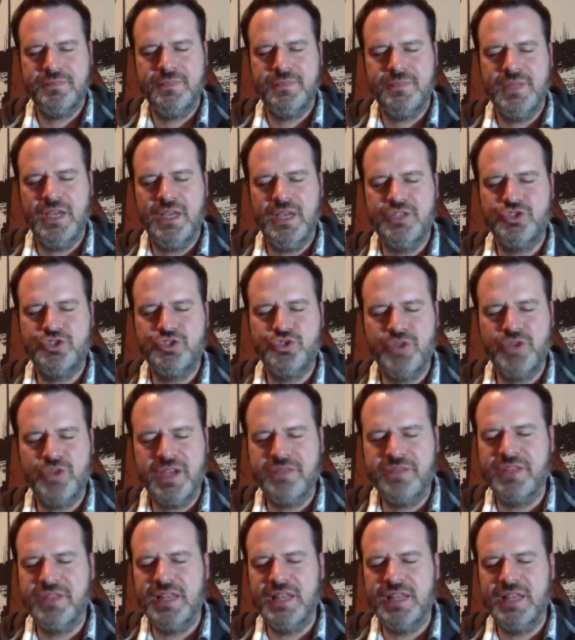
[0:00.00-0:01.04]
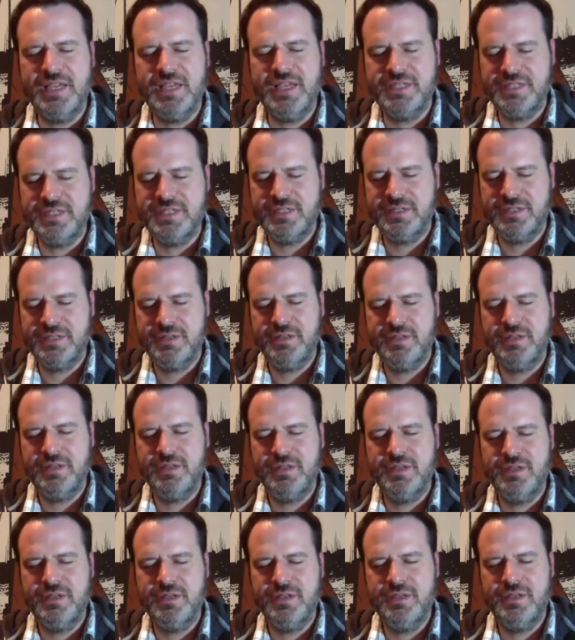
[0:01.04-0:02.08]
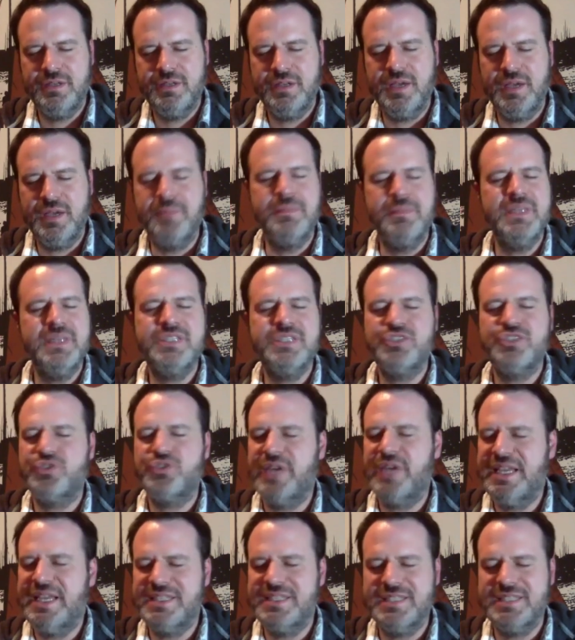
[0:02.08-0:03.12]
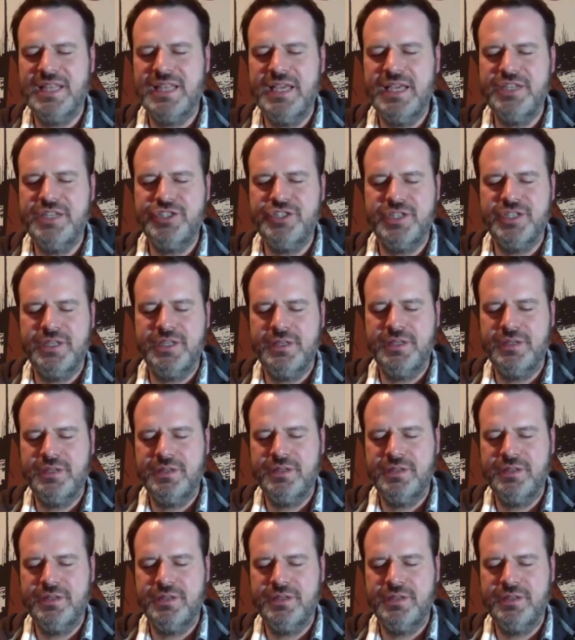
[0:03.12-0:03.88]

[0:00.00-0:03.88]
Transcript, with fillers: a trick of the light, a mistranslation,